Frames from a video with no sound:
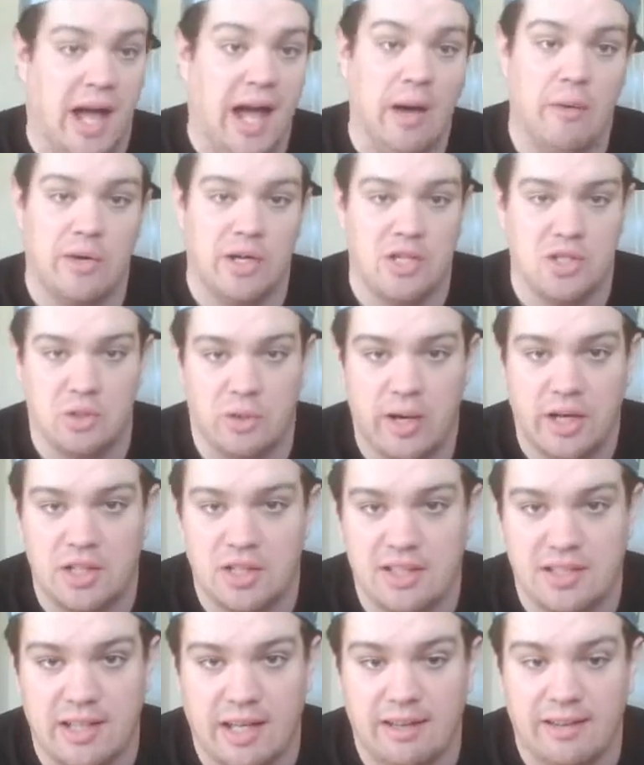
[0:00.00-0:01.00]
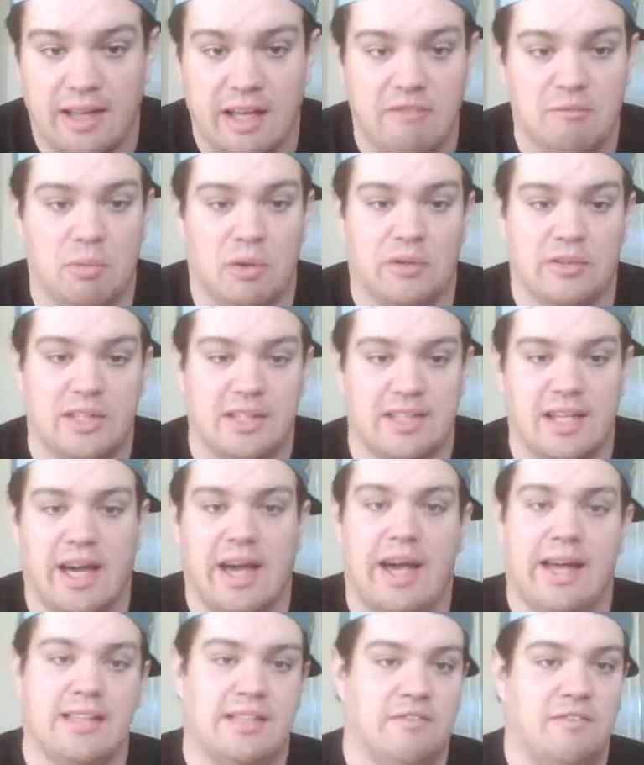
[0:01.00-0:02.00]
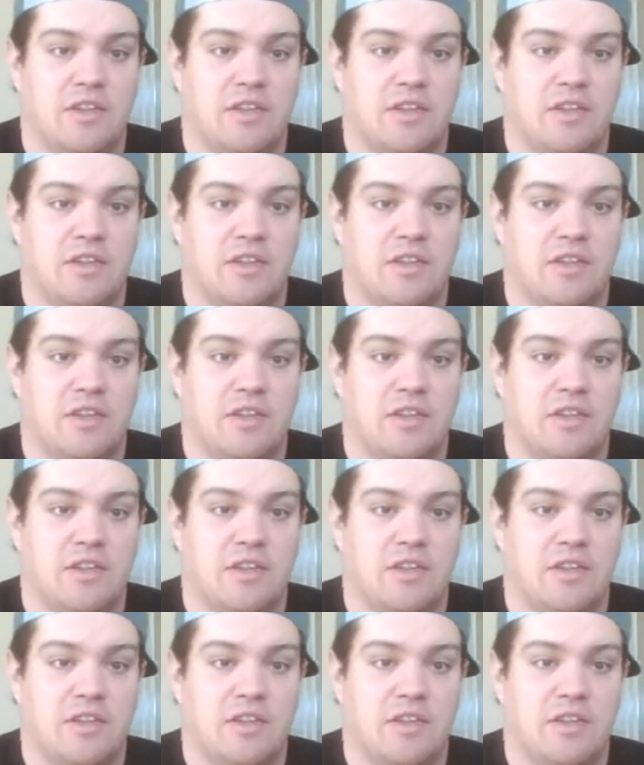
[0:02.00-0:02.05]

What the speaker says: I would enjoy it just because I love both these guys.